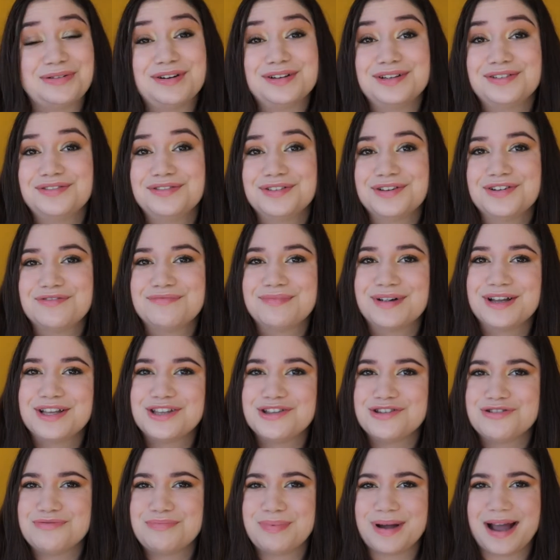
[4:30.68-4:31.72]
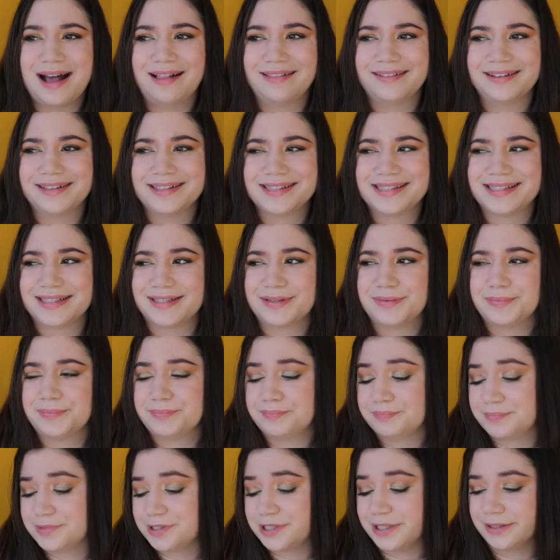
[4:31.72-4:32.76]
quite a few of my new palettes,
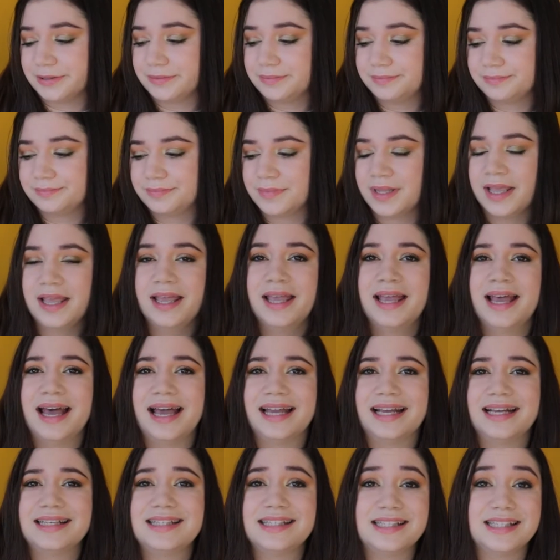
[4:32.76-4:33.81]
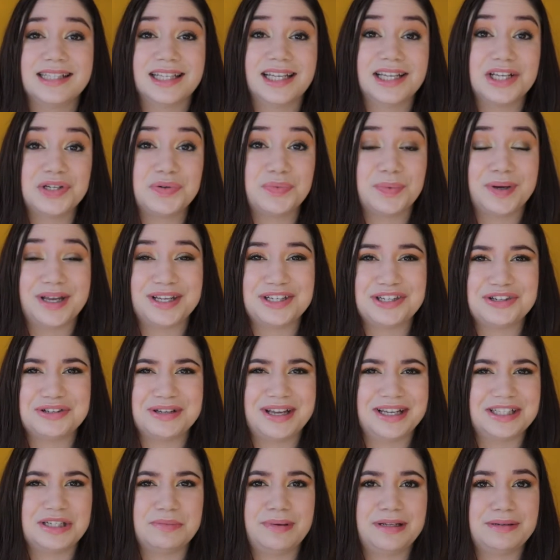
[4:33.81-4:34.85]
so I guess it's a good way to
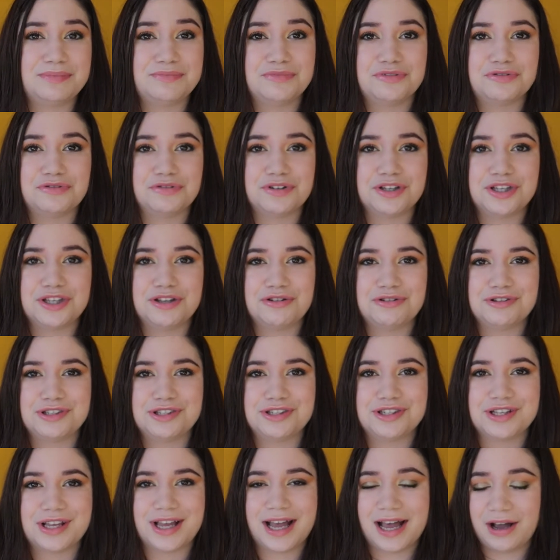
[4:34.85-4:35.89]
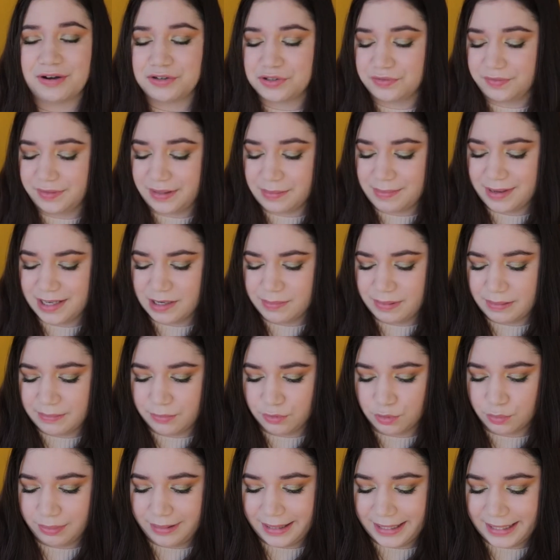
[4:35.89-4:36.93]
get a bit more use out of them and a bit
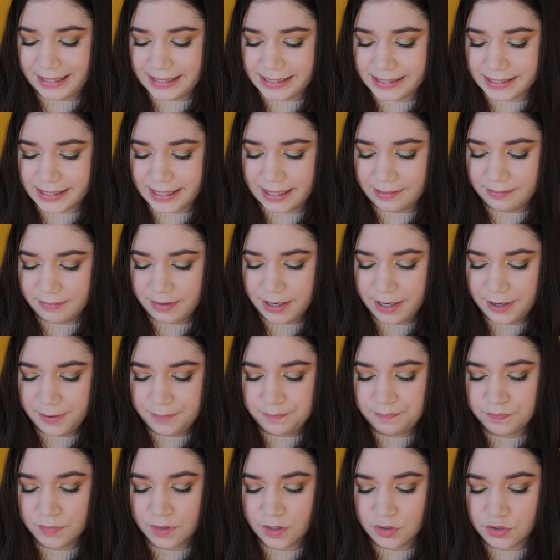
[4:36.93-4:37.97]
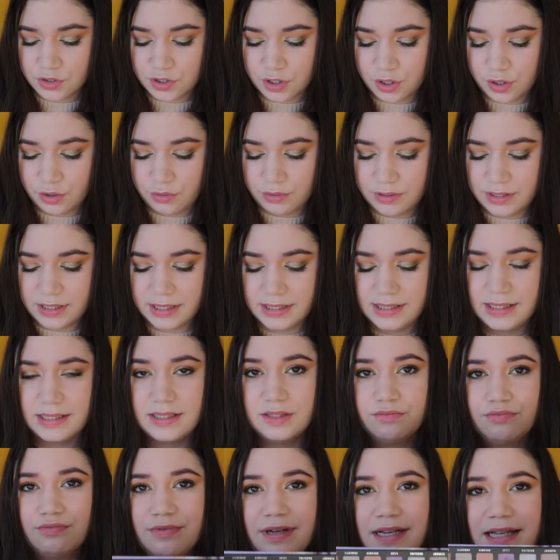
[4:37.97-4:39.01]
more playtime. So this is
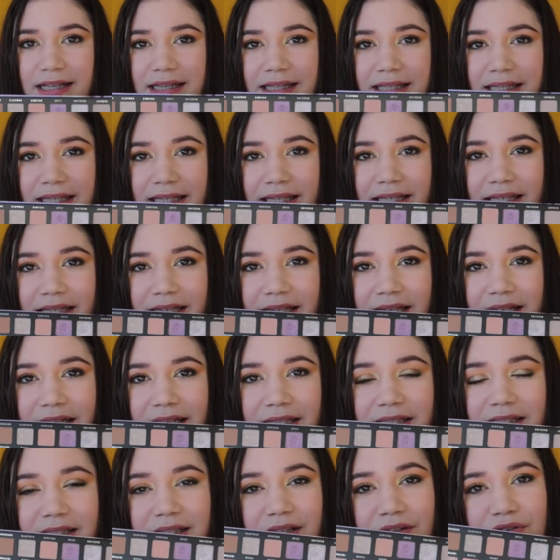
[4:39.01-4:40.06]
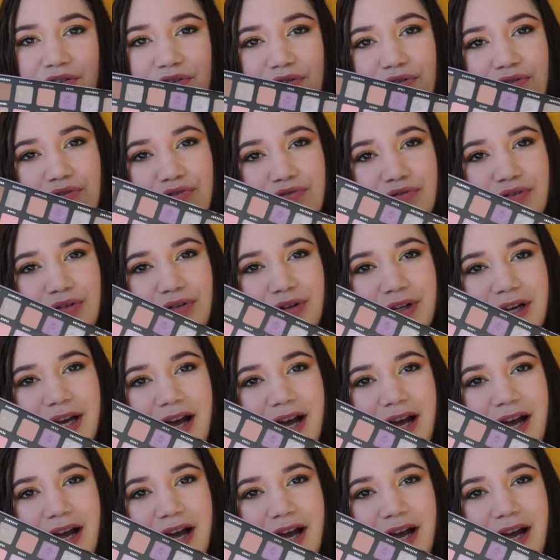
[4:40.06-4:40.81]
a really nice and neutral